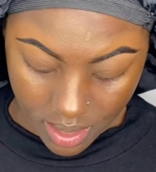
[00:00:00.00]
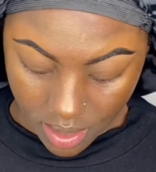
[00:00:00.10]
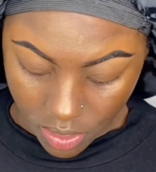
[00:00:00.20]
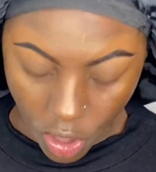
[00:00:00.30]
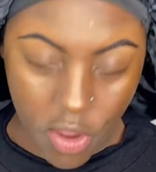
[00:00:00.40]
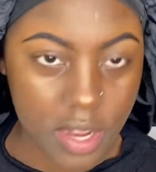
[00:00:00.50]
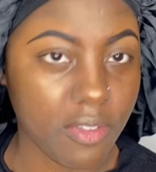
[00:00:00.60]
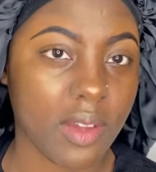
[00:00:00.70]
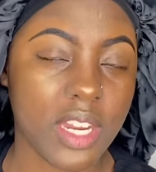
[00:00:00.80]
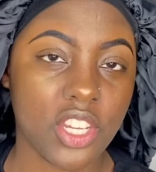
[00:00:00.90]
the only
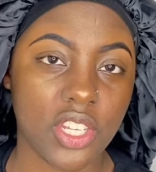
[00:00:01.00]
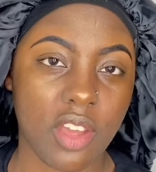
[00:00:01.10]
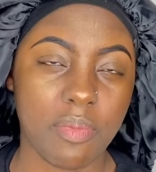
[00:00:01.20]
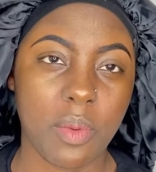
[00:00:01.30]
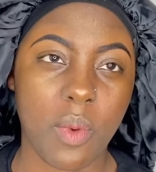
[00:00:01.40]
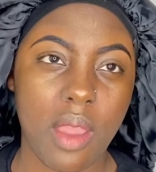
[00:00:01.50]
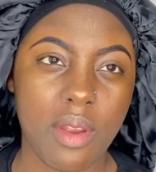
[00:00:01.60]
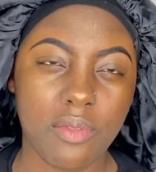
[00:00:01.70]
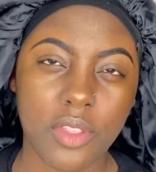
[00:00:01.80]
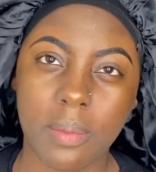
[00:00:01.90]
foundation I've been wearing for
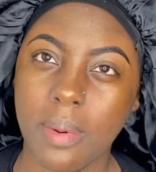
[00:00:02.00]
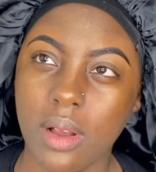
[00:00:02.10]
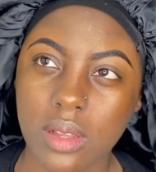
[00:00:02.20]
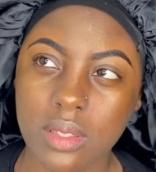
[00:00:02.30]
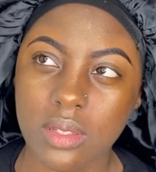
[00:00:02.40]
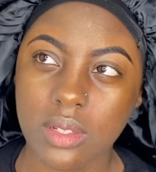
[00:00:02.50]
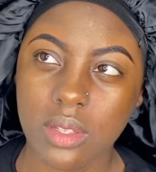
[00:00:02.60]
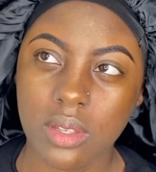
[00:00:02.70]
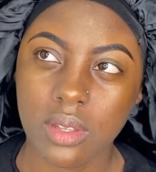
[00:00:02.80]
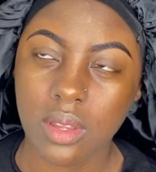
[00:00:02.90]
the past
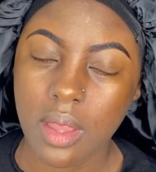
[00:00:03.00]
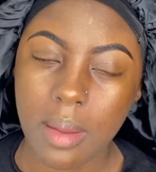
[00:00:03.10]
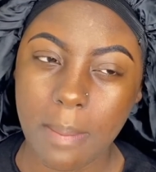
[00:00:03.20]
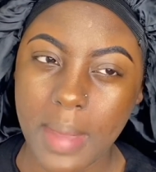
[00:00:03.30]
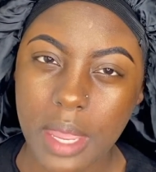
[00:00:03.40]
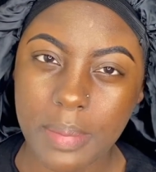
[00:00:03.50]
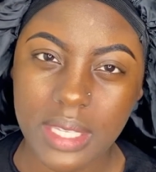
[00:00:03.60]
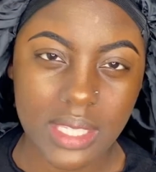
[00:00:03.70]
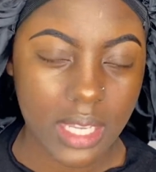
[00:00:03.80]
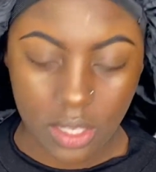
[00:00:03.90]
maybe
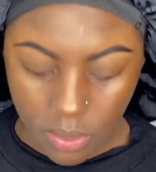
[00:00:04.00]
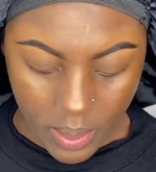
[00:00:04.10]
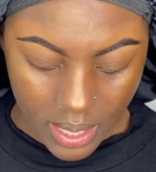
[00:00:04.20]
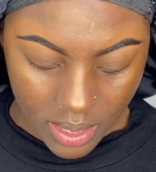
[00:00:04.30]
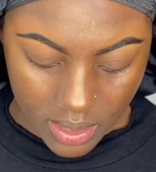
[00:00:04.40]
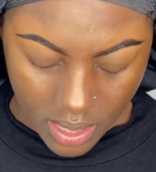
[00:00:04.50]
6 weeks.